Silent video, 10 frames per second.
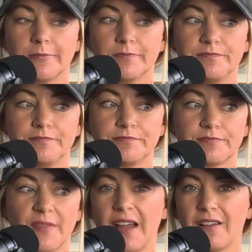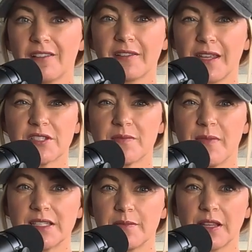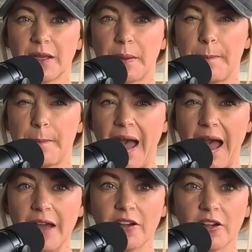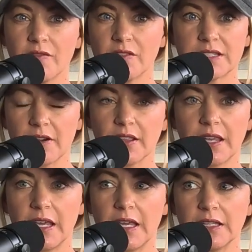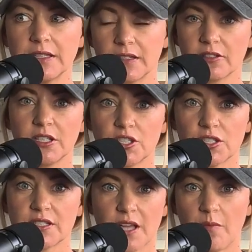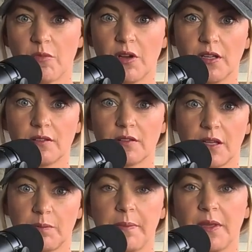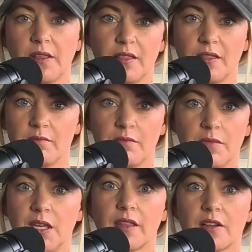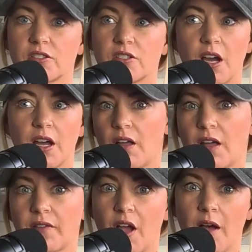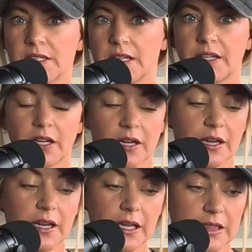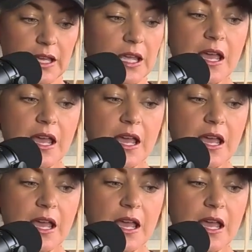Um, I don't think it was meant to be like bad or even scary. Like it's literally just someone like prepping the meat. There's not a lot of commentary or anything.